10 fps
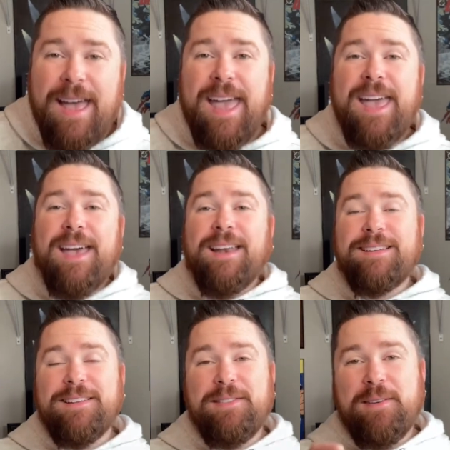
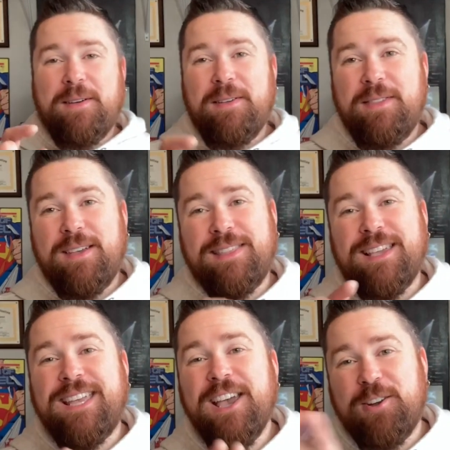And the, the,
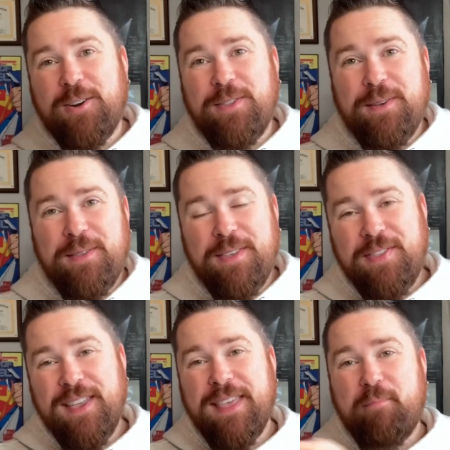the kicker, the, the
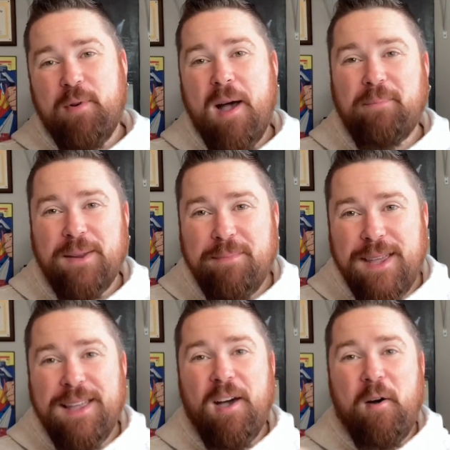thing that prompted
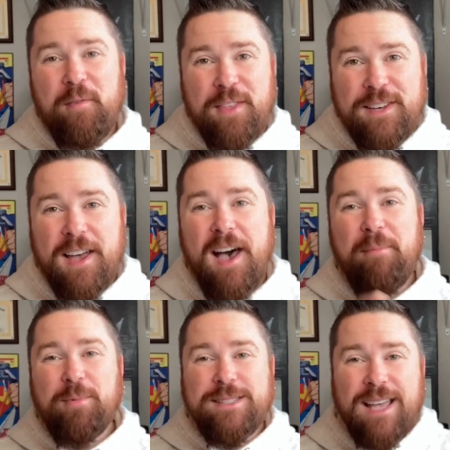me over the
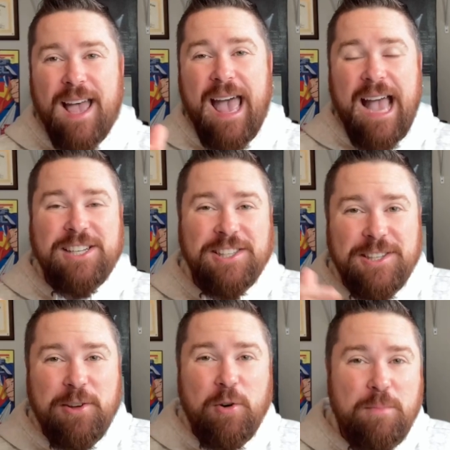top was I
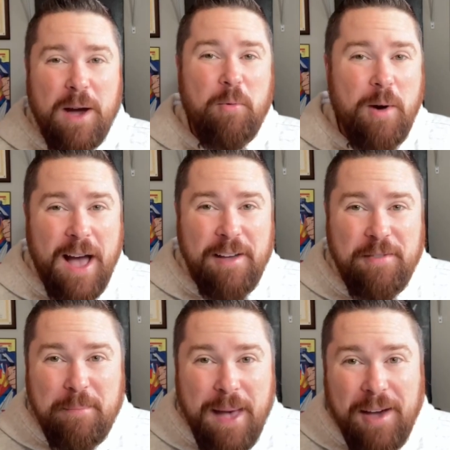actually told my wife
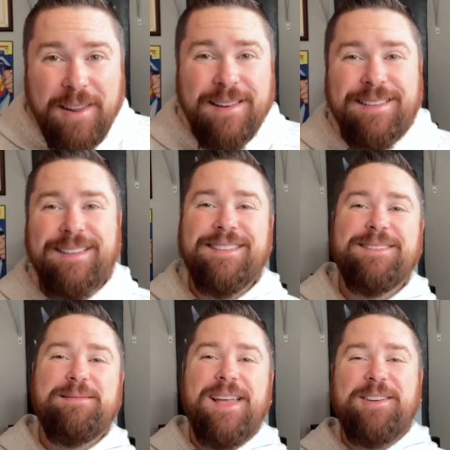about it
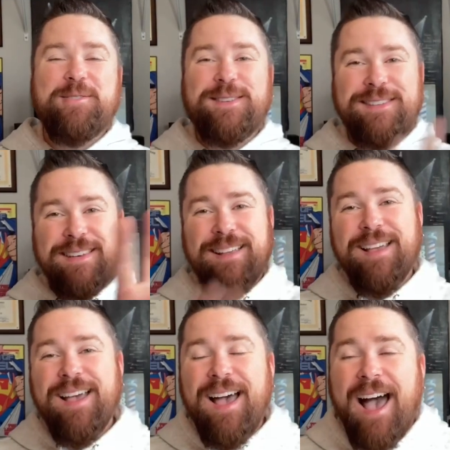Kristen.
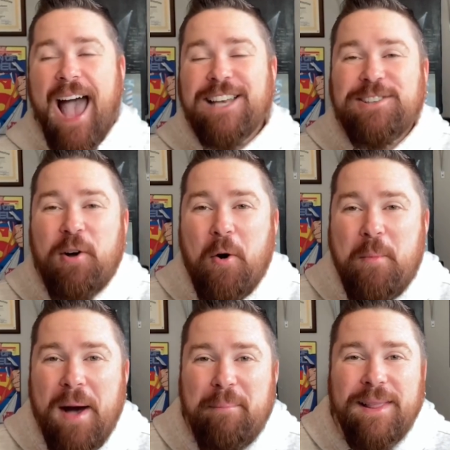I
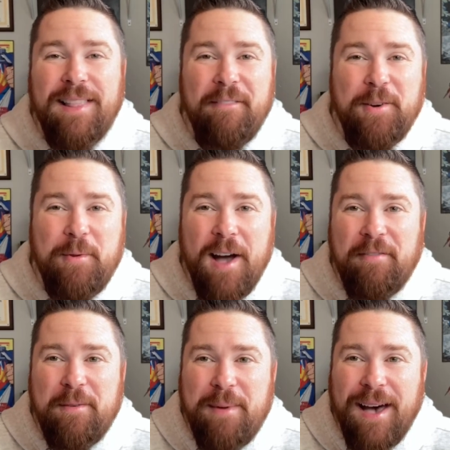told my beloved
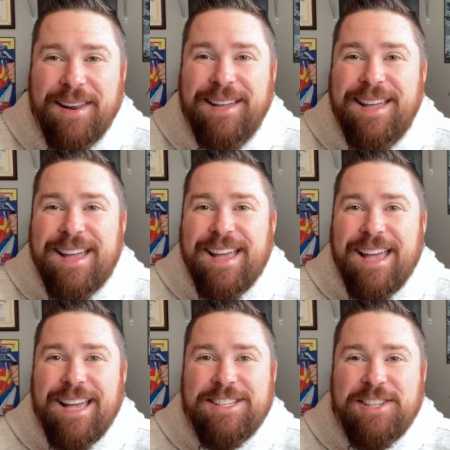wife about it,
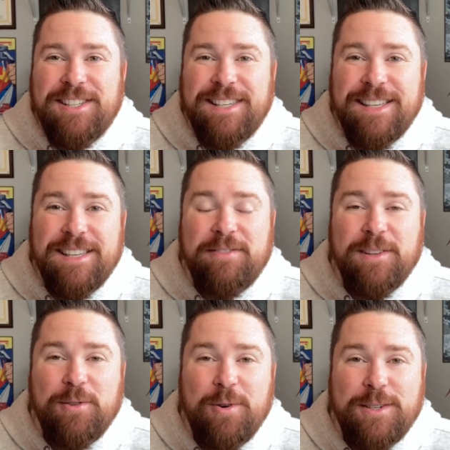and she says, If
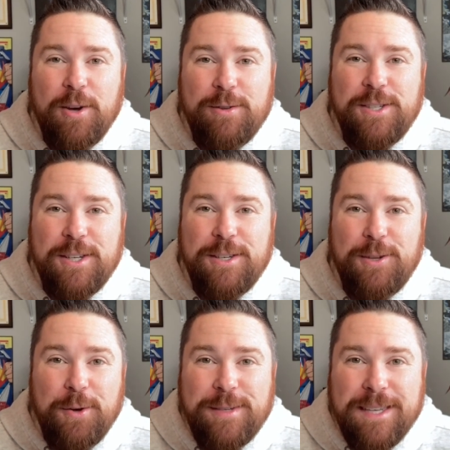the Lord told you to
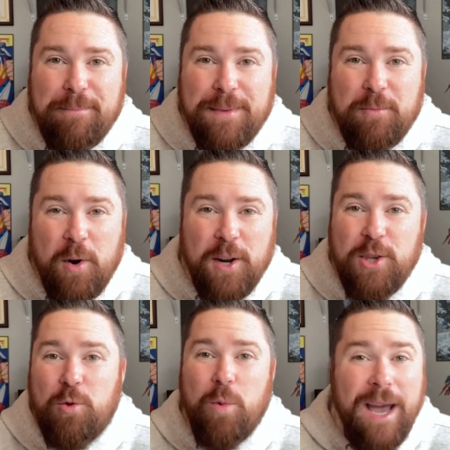do something, what are
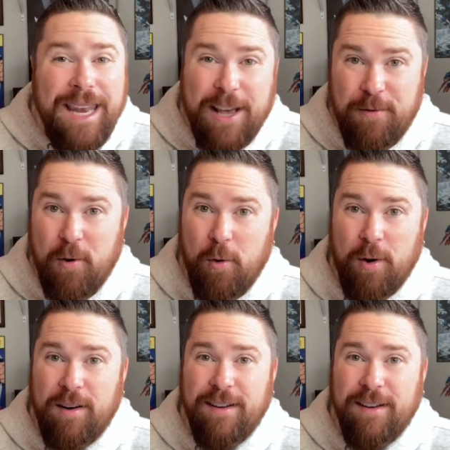you waiting for?